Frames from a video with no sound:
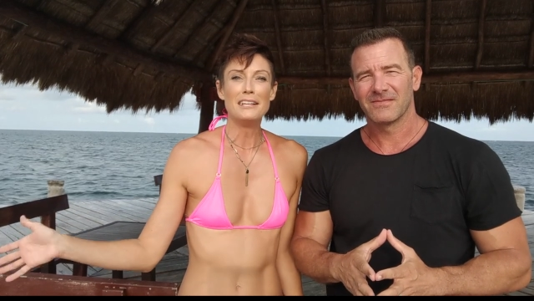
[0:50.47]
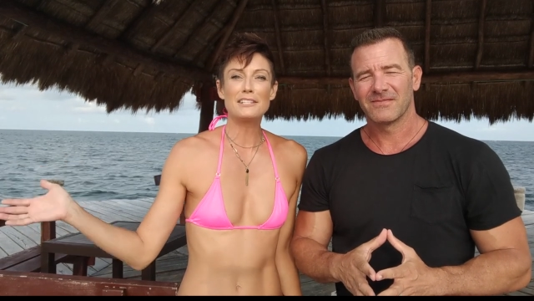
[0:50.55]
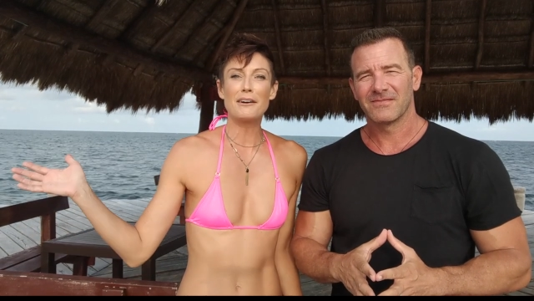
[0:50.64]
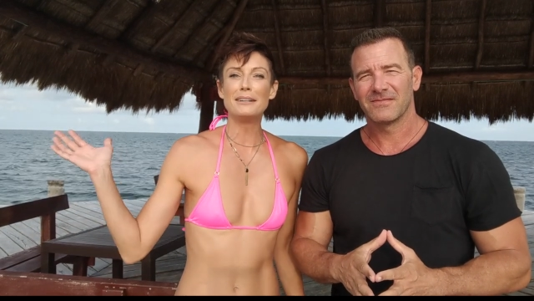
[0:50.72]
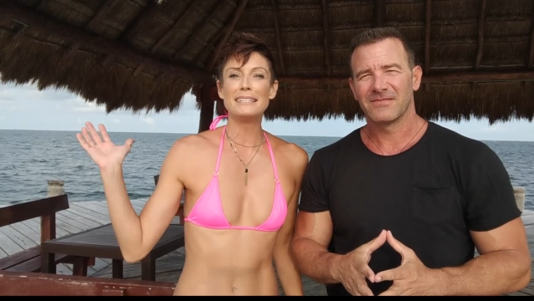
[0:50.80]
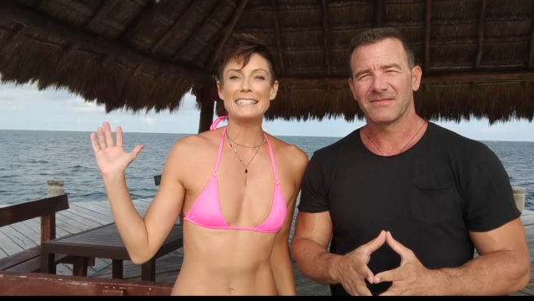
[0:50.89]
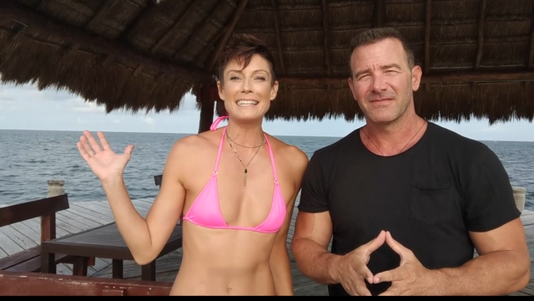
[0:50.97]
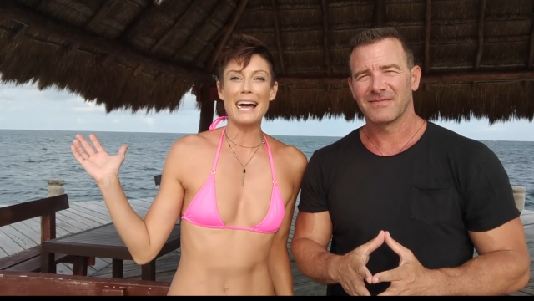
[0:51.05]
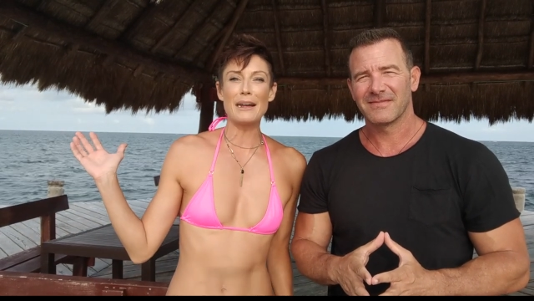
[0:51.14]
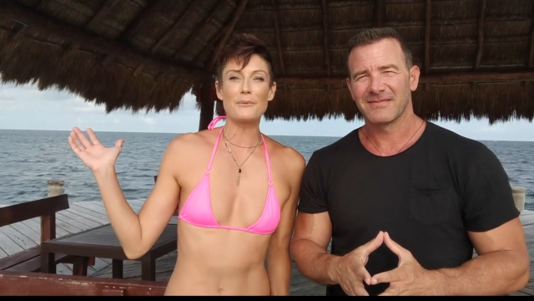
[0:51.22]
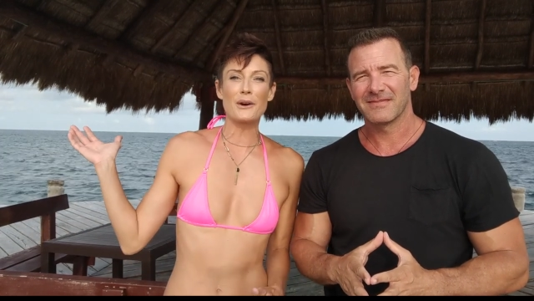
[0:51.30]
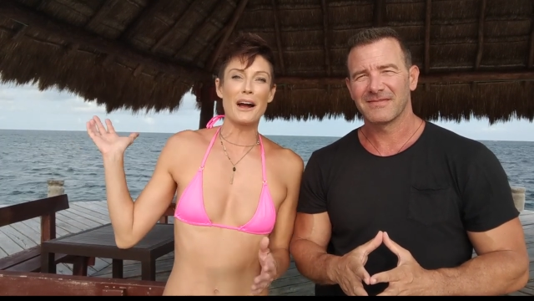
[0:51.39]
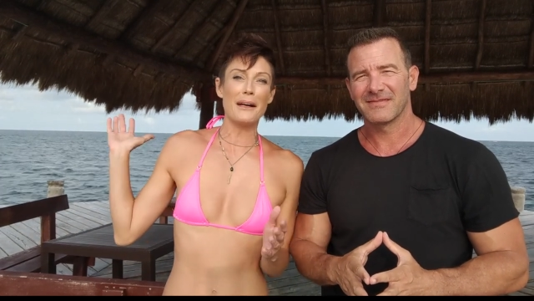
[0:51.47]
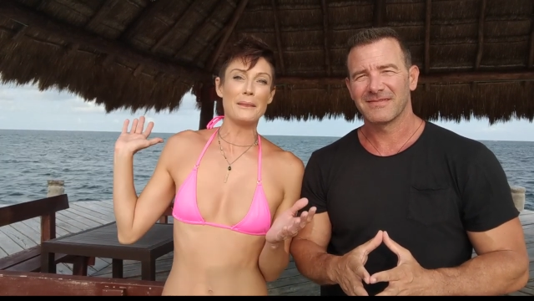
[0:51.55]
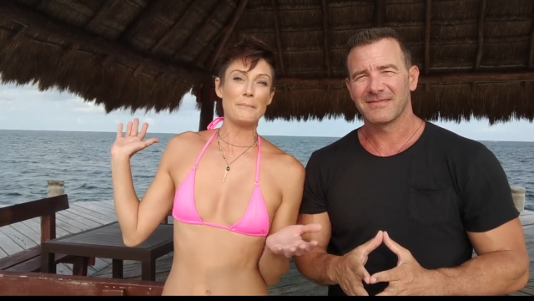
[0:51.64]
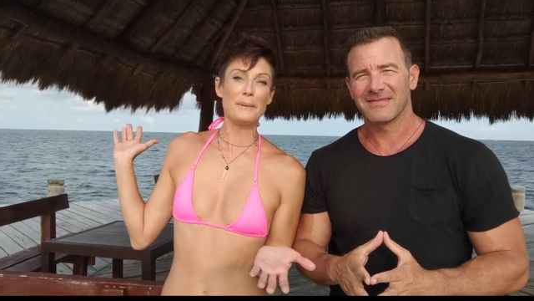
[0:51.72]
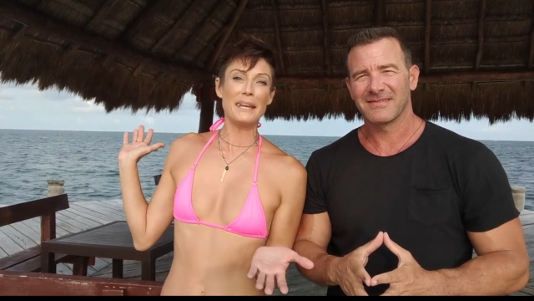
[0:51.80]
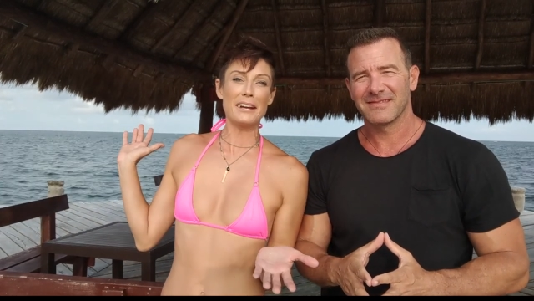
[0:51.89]
Speaker 1: So instead, we're on
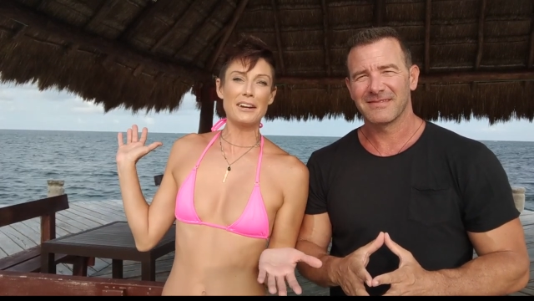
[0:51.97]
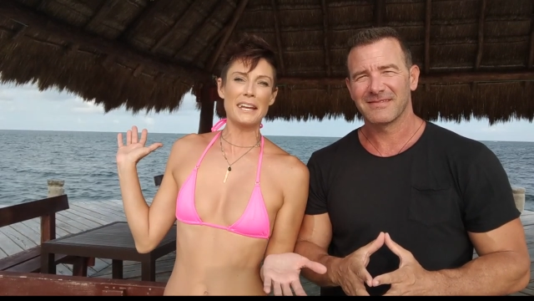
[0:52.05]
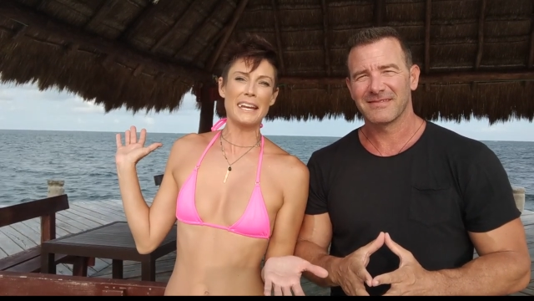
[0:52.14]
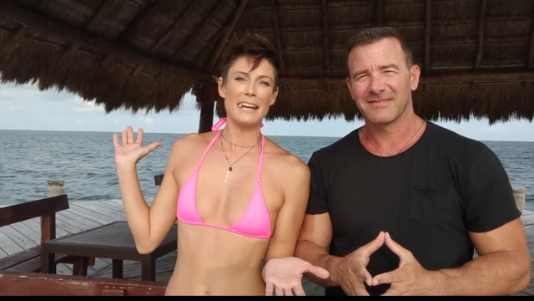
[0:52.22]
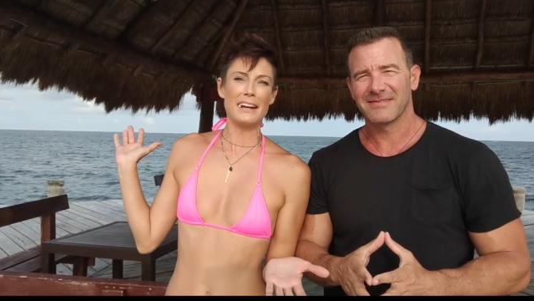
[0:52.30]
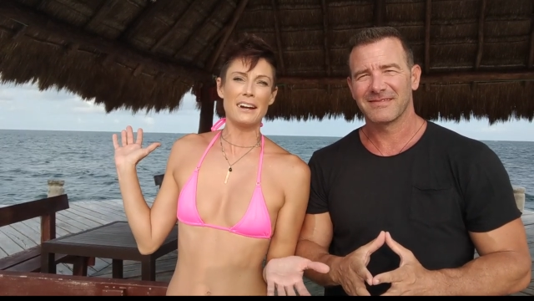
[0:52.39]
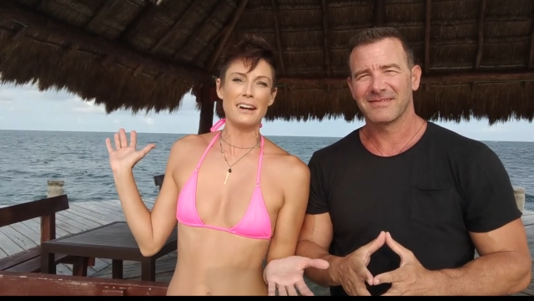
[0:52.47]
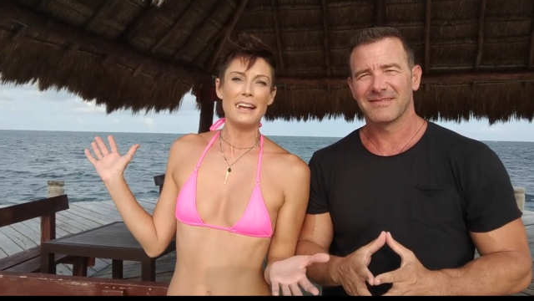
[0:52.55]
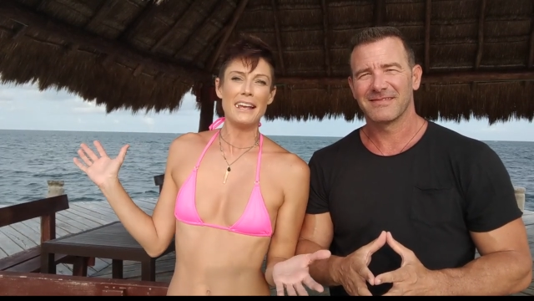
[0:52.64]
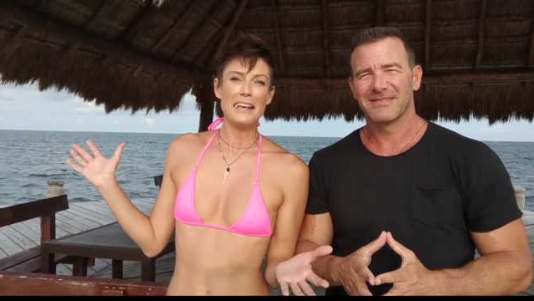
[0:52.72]
the pier here